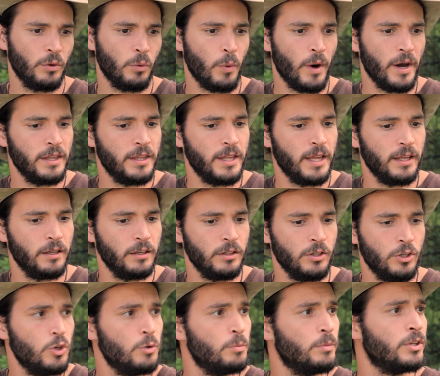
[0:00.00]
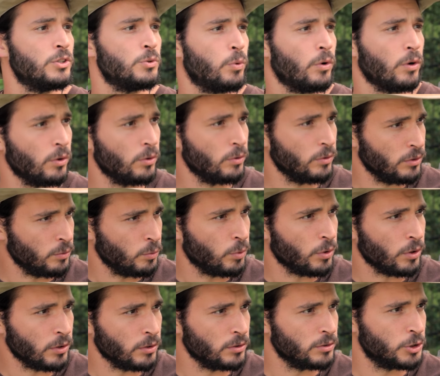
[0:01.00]
way that humans
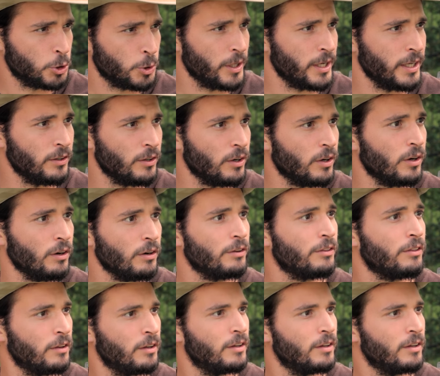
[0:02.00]
were treating the earth.